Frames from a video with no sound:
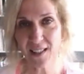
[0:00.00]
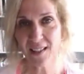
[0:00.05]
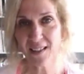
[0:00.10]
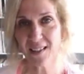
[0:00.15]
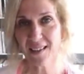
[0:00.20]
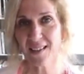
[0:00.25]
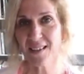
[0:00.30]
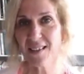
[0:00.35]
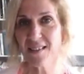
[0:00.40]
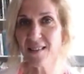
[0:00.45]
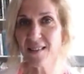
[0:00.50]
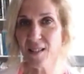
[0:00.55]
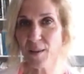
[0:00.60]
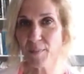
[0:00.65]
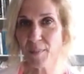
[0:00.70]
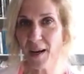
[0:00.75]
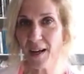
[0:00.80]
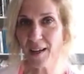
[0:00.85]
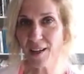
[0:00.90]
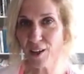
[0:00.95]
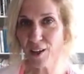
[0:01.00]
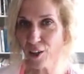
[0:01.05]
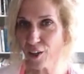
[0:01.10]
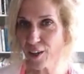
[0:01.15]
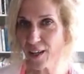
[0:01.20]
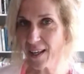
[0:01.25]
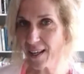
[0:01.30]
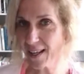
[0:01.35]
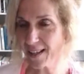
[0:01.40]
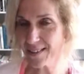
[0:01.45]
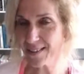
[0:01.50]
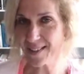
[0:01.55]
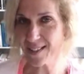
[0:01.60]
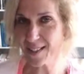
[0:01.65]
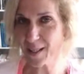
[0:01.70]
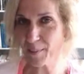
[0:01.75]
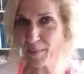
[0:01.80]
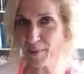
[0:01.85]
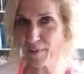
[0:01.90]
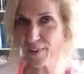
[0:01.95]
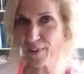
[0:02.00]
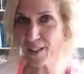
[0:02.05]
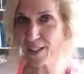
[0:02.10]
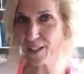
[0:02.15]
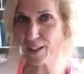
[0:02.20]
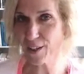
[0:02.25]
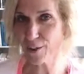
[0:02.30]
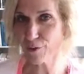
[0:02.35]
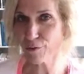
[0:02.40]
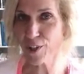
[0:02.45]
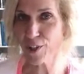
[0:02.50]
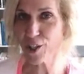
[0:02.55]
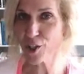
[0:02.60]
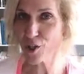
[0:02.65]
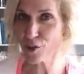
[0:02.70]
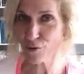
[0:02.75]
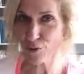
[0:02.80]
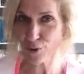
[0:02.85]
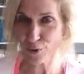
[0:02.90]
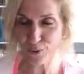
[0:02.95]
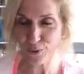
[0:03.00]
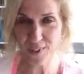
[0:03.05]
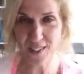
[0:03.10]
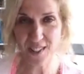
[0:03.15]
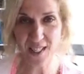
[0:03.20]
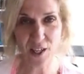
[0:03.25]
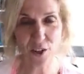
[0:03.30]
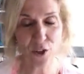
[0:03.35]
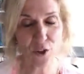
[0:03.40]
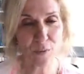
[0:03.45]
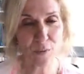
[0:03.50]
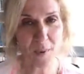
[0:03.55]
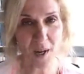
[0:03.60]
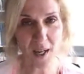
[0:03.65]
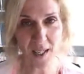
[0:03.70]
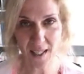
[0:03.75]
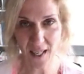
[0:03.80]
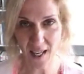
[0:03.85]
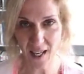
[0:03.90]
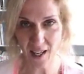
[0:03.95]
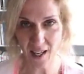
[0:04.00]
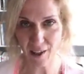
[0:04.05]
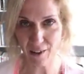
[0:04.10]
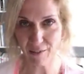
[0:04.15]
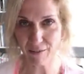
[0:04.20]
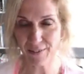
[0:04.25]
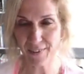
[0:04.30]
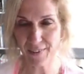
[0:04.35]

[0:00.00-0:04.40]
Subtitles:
is about looking at some of the rigid rules that you might have.